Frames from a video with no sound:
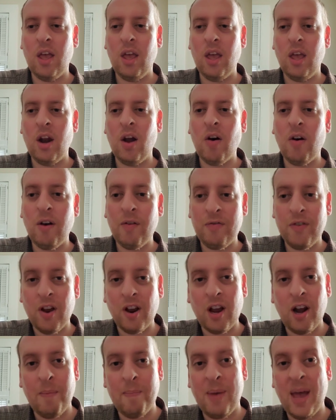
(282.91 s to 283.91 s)
you know, if you're
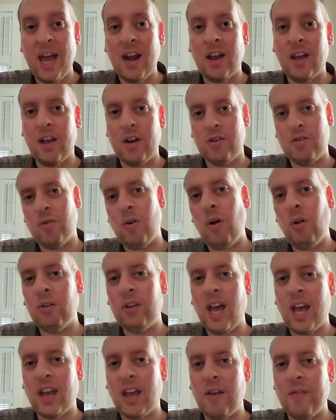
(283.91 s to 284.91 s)
going to ban a control
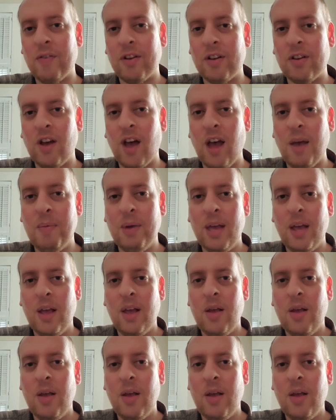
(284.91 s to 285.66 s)
deck every time,